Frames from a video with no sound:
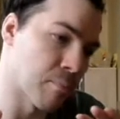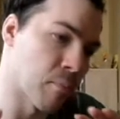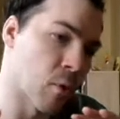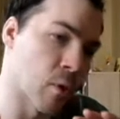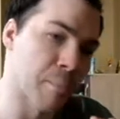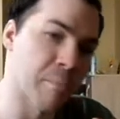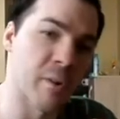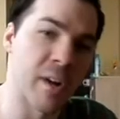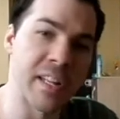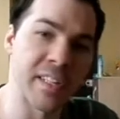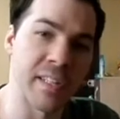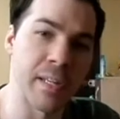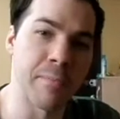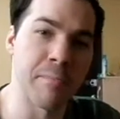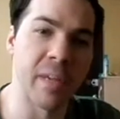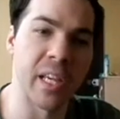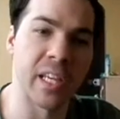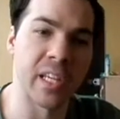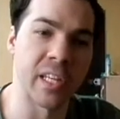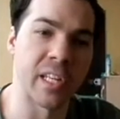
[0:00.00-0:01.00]
present
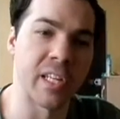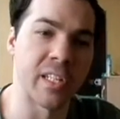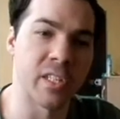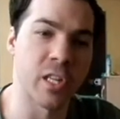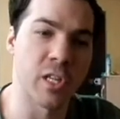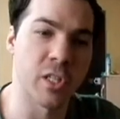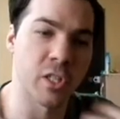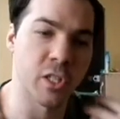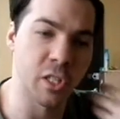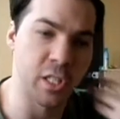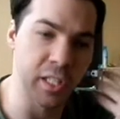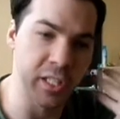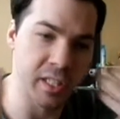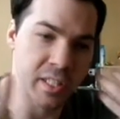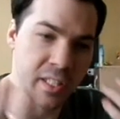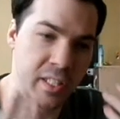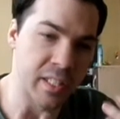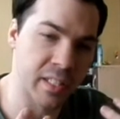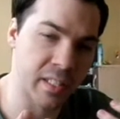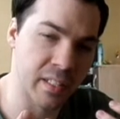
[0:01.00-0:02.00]
because she's
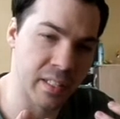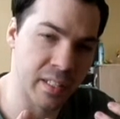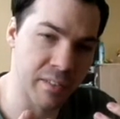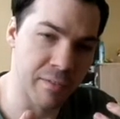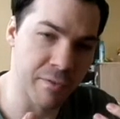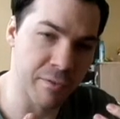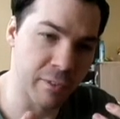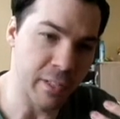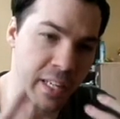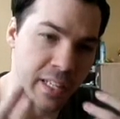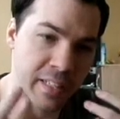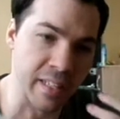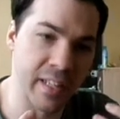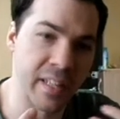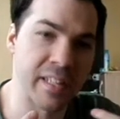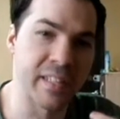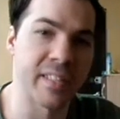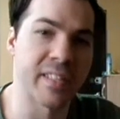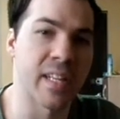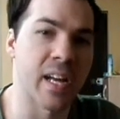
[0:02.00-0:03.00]
conflicted
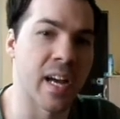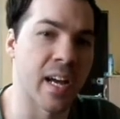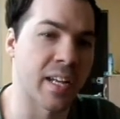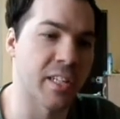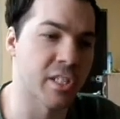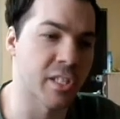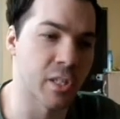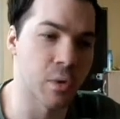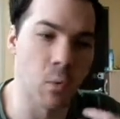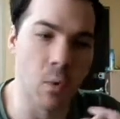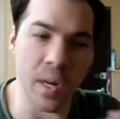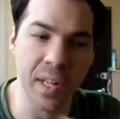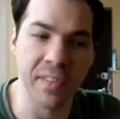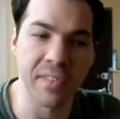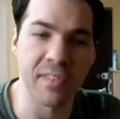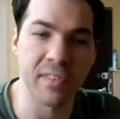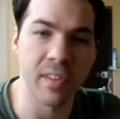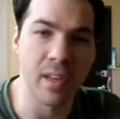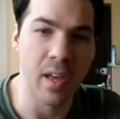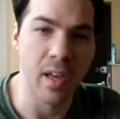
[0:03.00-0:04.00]
inside. She
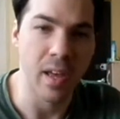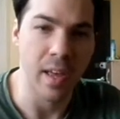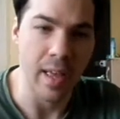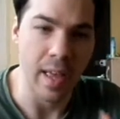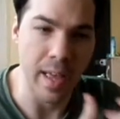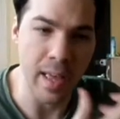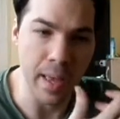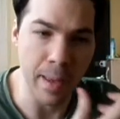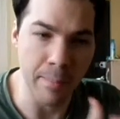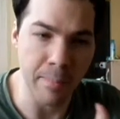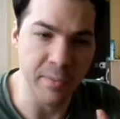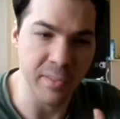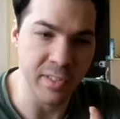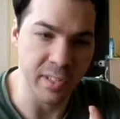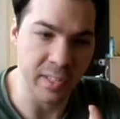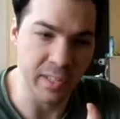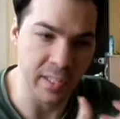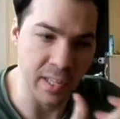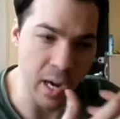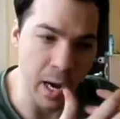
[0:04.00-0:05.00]
wants him to
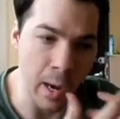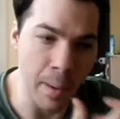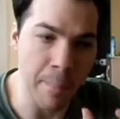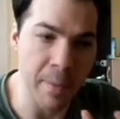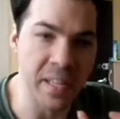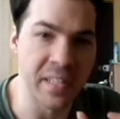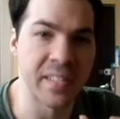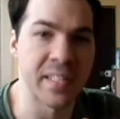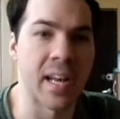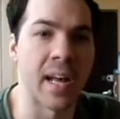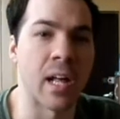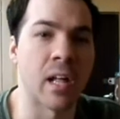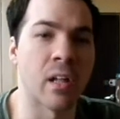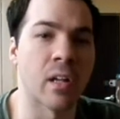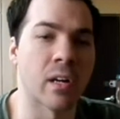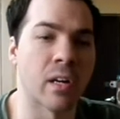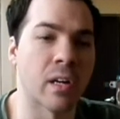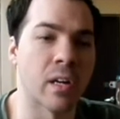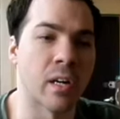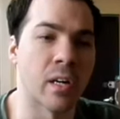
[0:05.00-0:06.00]
come and
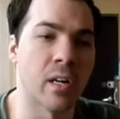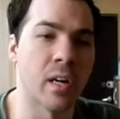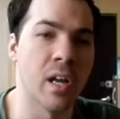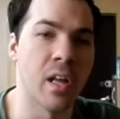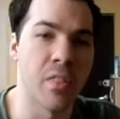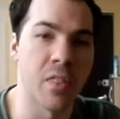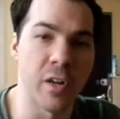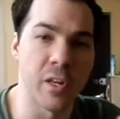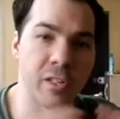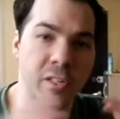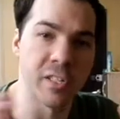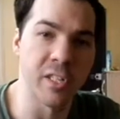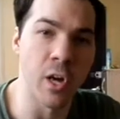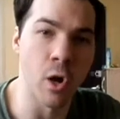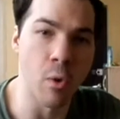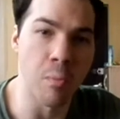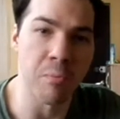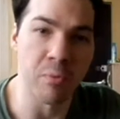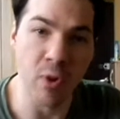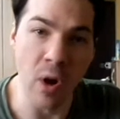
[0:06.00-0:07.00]
tell her there's
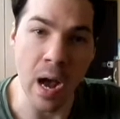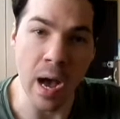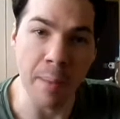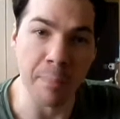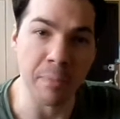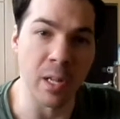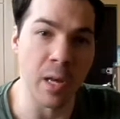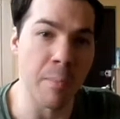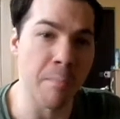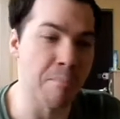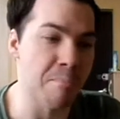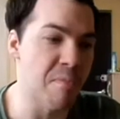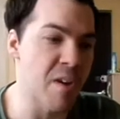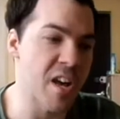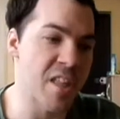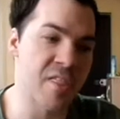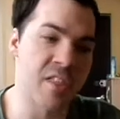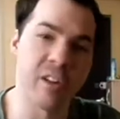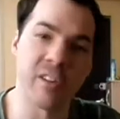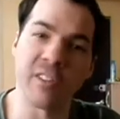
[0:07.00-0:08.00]
no problem,
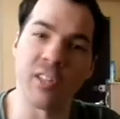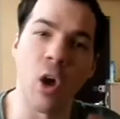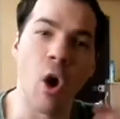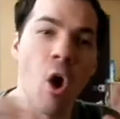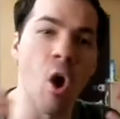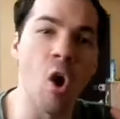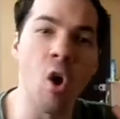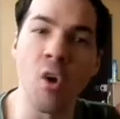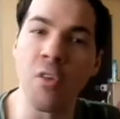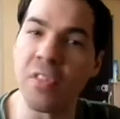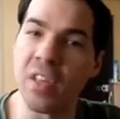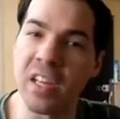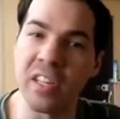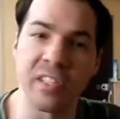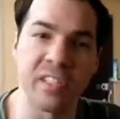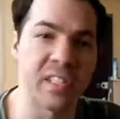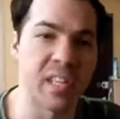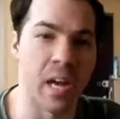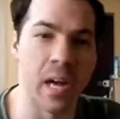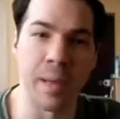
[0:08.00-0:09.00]
but there's all
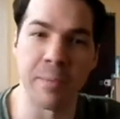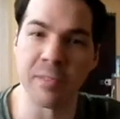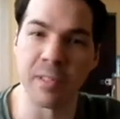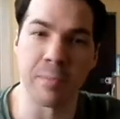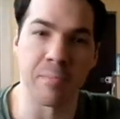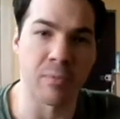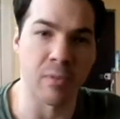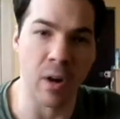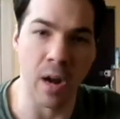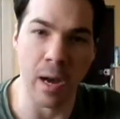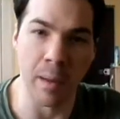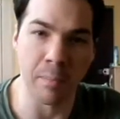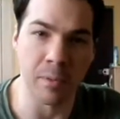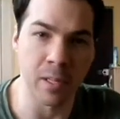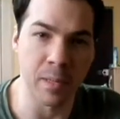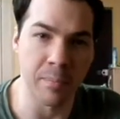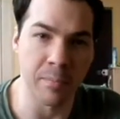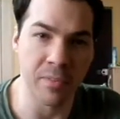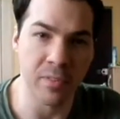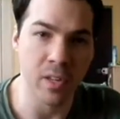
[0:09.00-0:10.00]
these types of
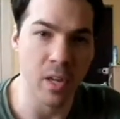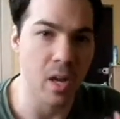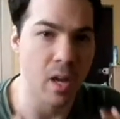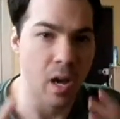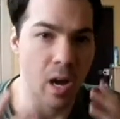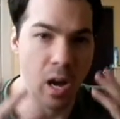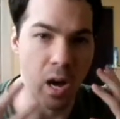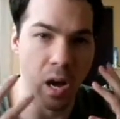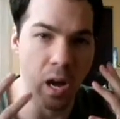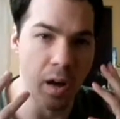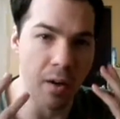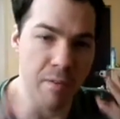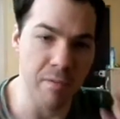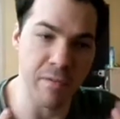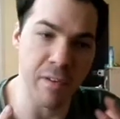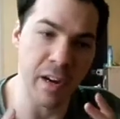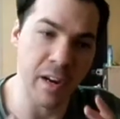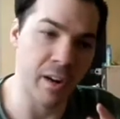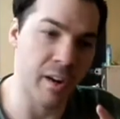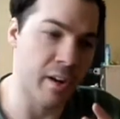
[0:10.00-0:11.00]
problems.
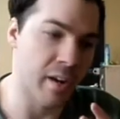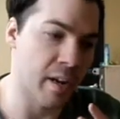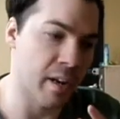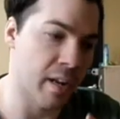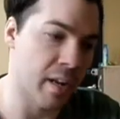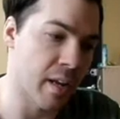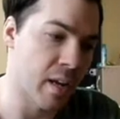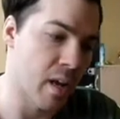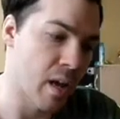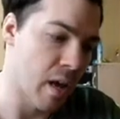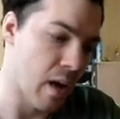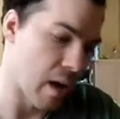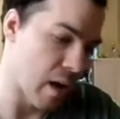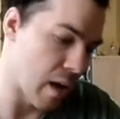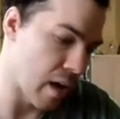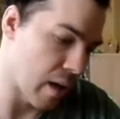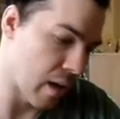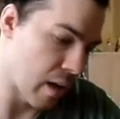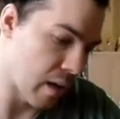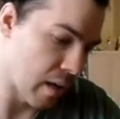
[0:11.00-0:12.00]
Very
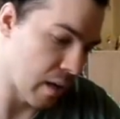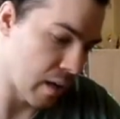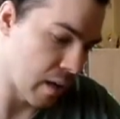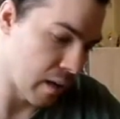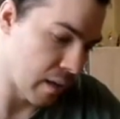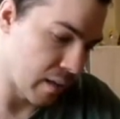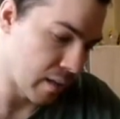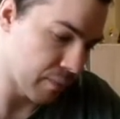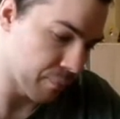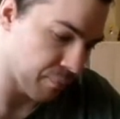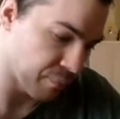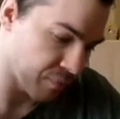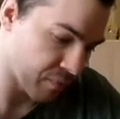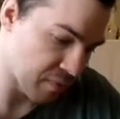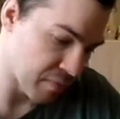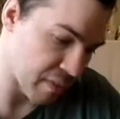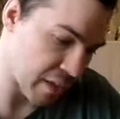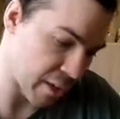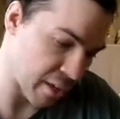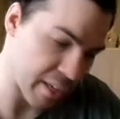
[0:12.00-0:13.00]

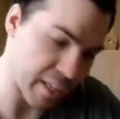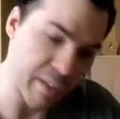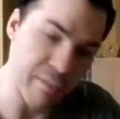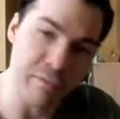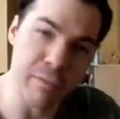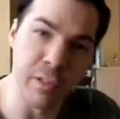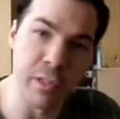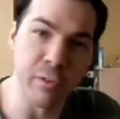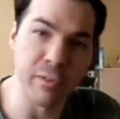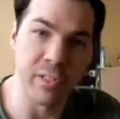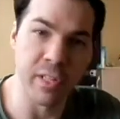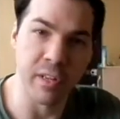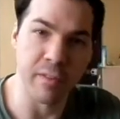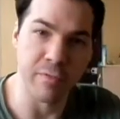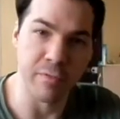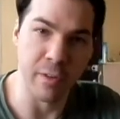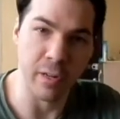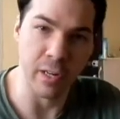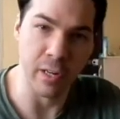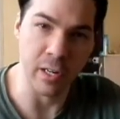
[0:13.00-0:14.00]
confusing
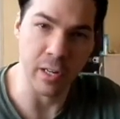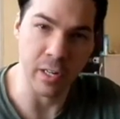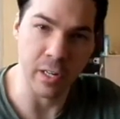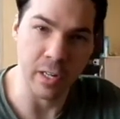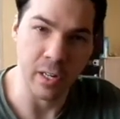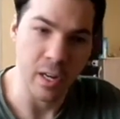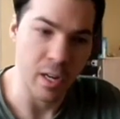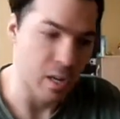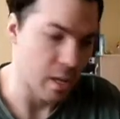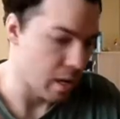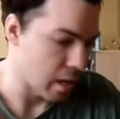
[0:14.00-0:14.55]
for her.